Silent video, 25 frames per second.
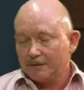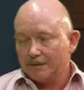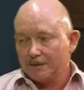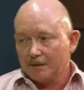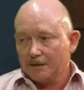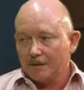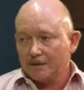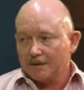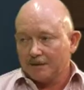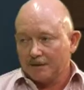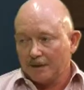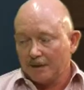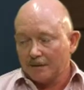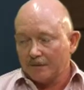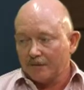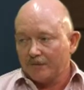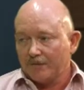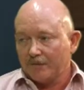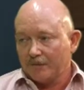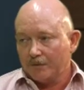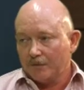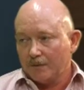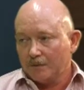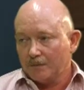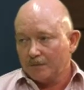There are standard
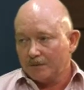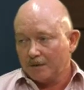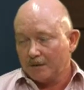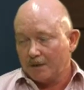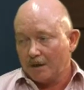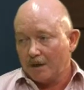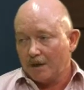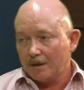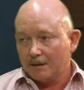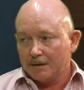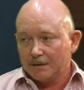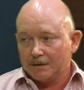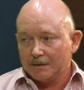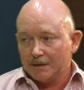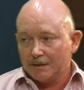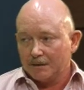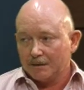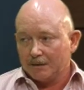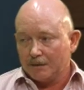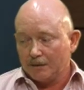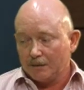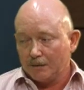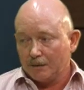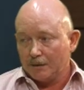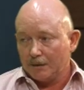forms that
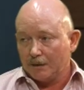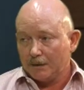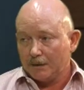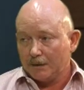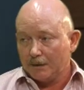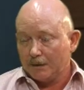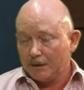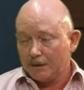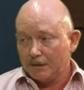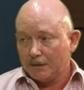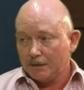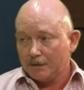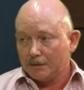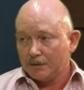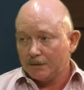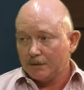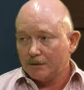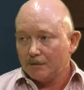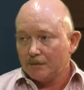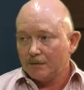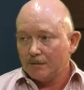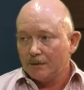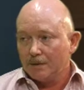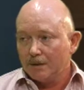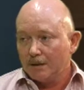architects do
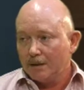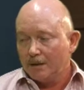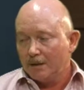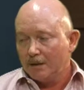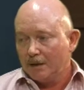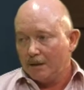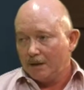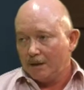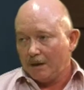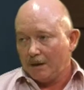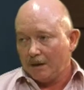issue, yep.